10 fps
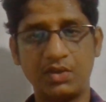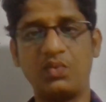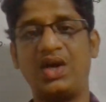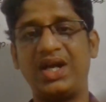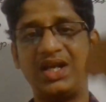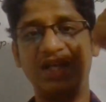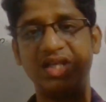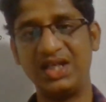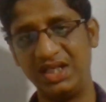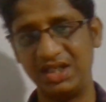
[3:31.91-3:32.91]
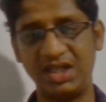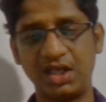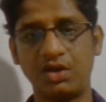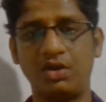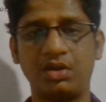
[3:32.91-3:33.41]
while
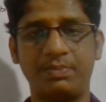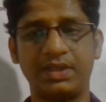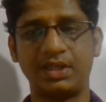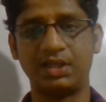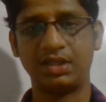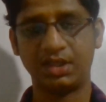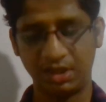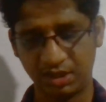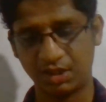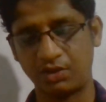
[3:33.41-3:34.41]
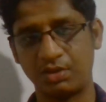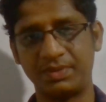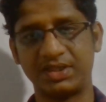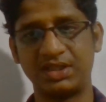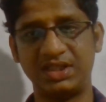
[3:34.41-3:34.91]
inner
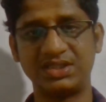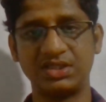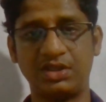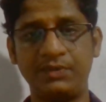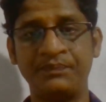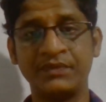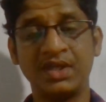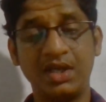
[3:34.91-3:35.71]
orbital is no